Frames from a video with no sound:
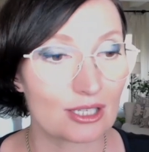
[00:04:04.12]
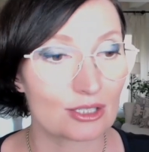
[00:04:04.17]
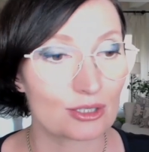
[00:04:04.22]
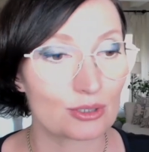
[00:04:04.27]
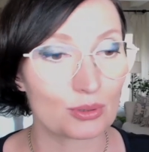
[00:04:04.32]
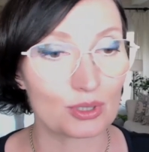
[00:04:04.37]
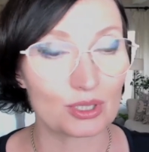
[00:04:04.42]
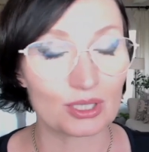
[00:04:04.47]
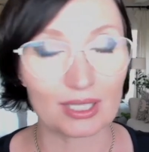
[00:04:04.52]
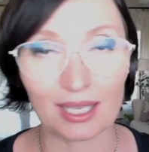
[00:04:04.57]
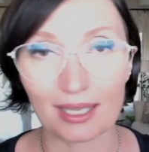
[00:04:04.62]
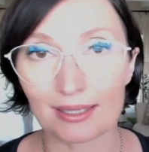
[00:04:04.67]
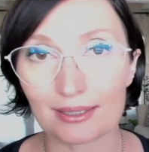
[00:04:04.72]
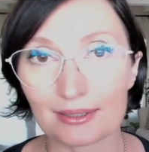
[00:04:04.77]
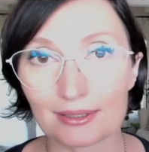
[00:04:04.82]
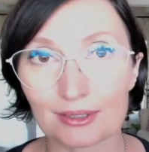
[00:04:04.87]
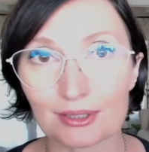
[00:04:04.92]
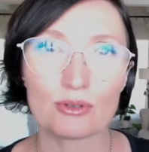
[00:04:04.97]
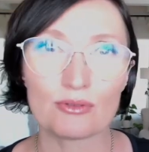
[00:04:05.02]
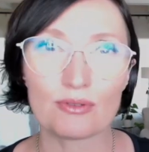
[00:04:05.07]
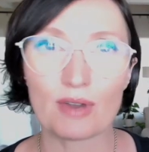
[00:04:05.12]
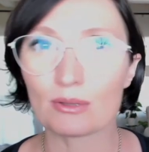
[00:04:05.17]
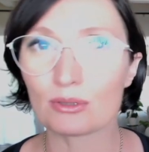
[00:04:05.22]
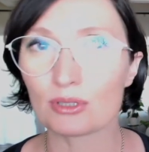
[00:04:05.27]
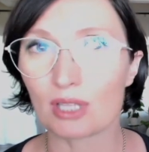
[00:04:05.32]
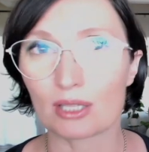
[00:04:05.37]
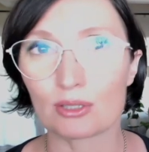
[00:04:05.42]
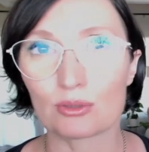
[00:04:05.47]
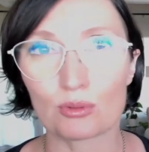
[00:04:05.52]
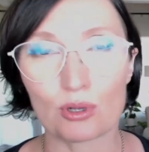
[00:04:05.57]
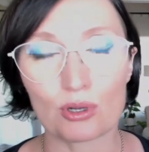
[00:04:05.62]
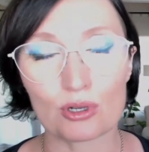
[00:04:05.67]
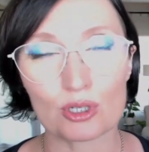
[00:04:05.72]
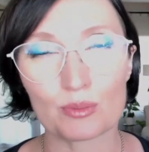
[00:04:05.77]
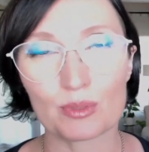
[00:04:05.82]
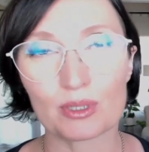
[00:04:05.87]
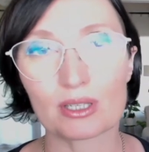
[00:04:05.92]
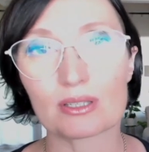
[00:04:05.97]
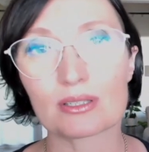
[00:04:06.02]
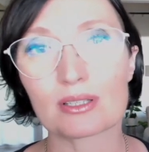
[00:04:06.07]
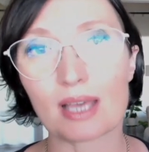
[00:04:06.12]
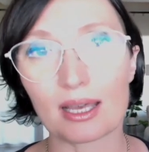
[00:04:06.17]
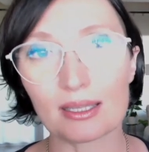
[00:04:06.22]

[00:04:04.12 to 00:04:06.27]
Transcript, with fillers: create without that worry because